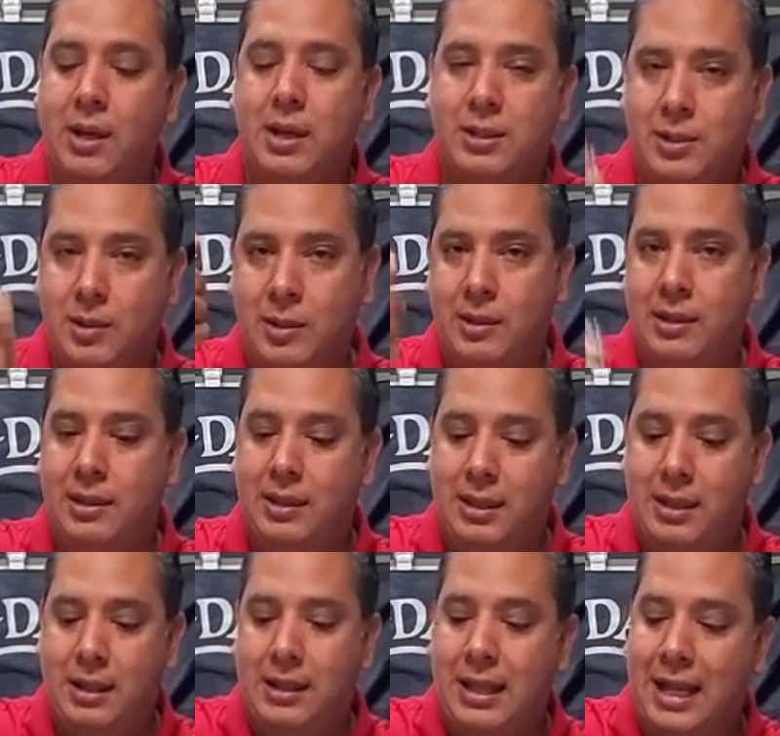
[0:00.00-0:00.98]
So
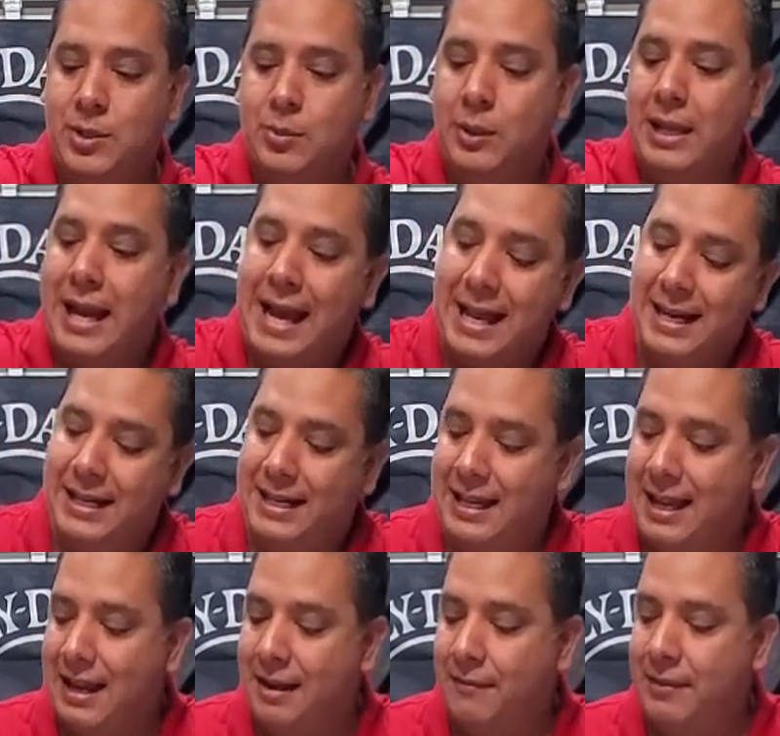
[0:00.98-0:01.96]
that's really handy to
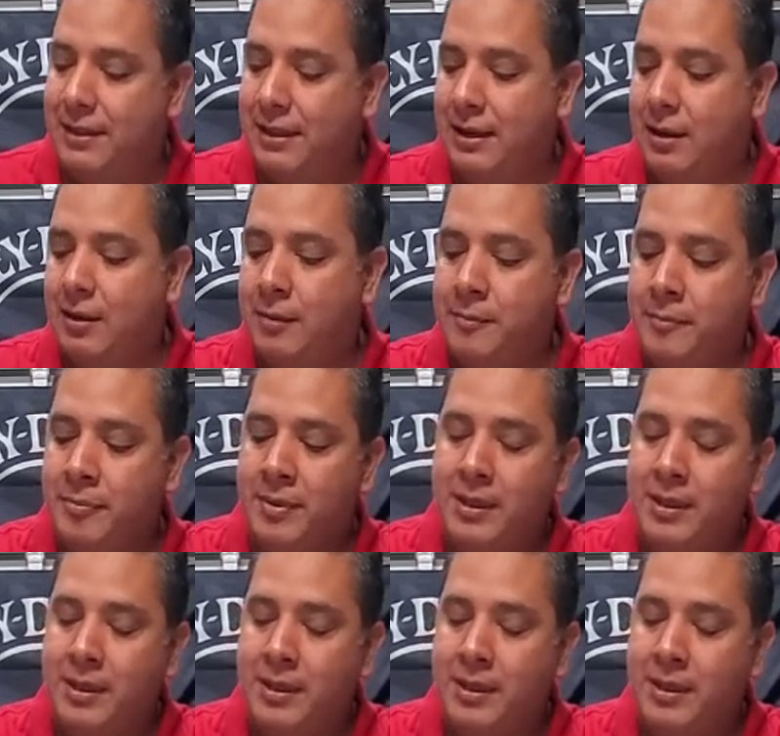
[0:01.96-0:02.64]
have in there.